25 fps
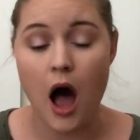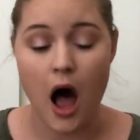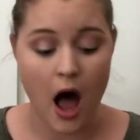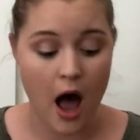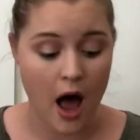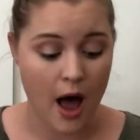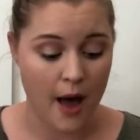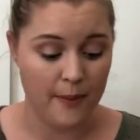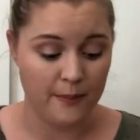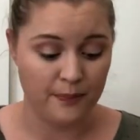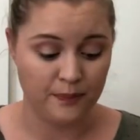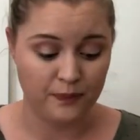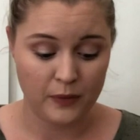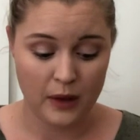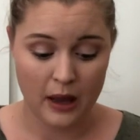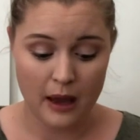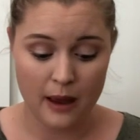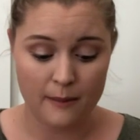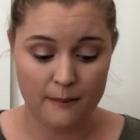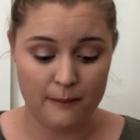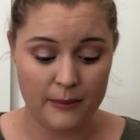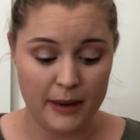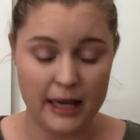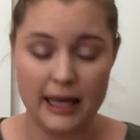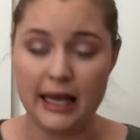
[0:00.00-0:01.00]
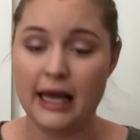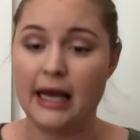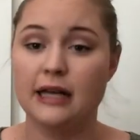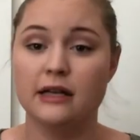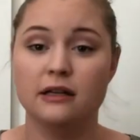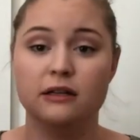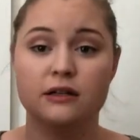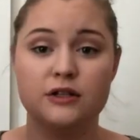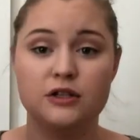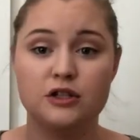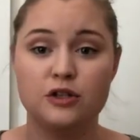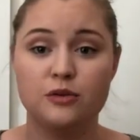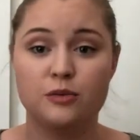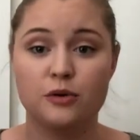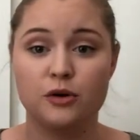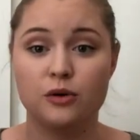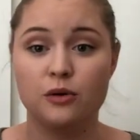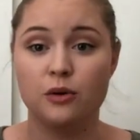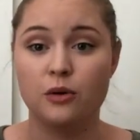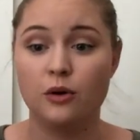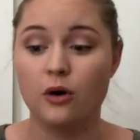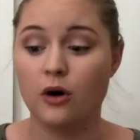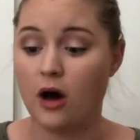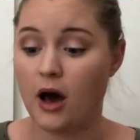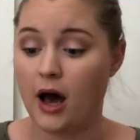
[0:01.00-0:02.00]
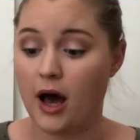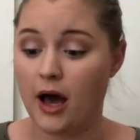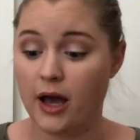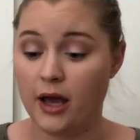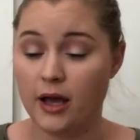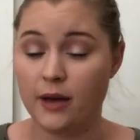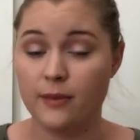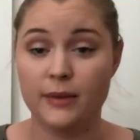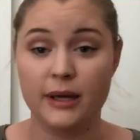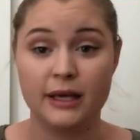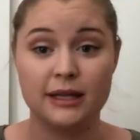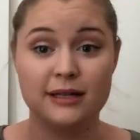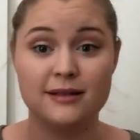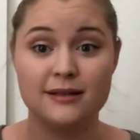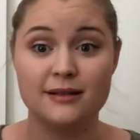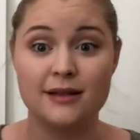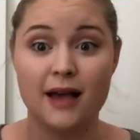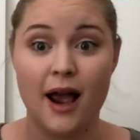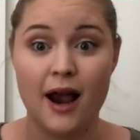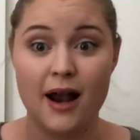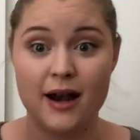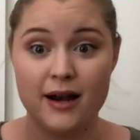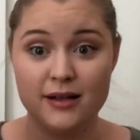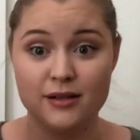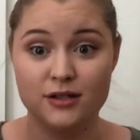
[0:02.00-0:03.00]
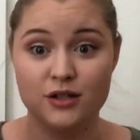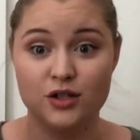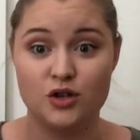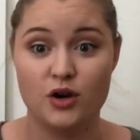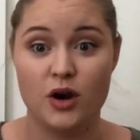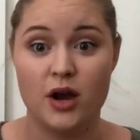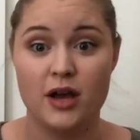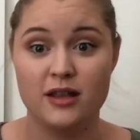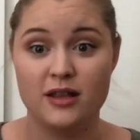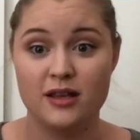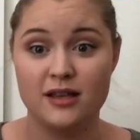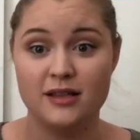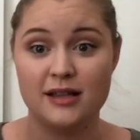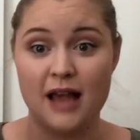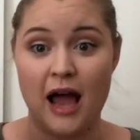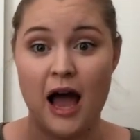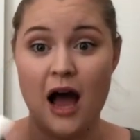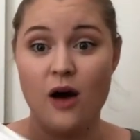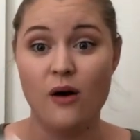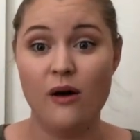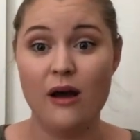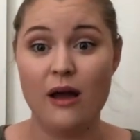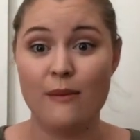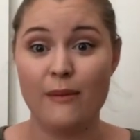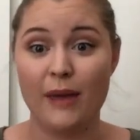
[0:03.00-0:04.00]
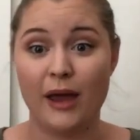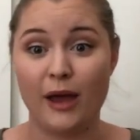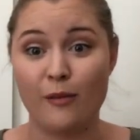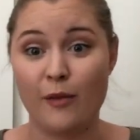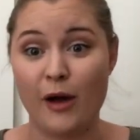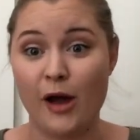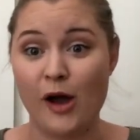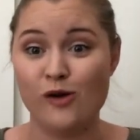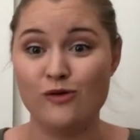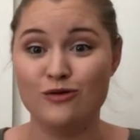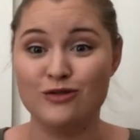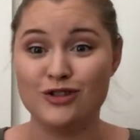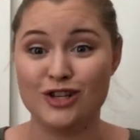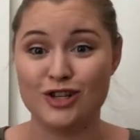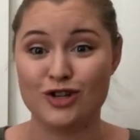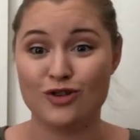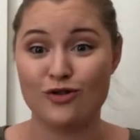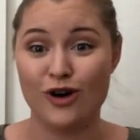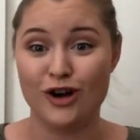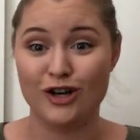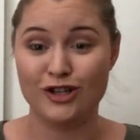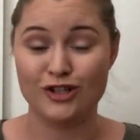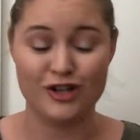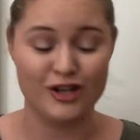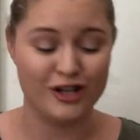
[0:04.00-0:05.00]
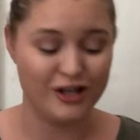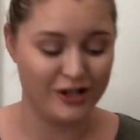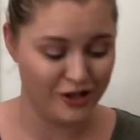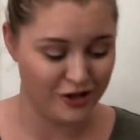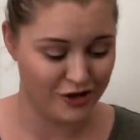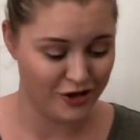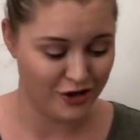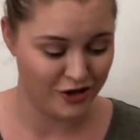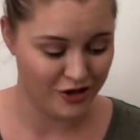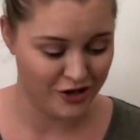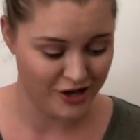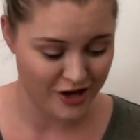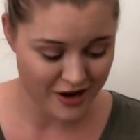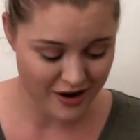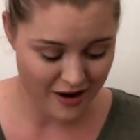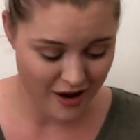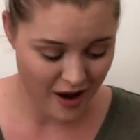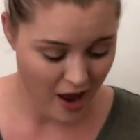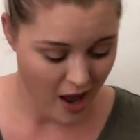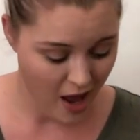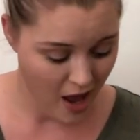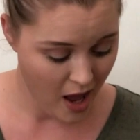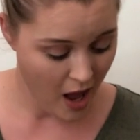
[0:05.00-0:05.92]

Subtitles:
But again, super cool. I'm excited to try these out and make my own dishwashing detergent.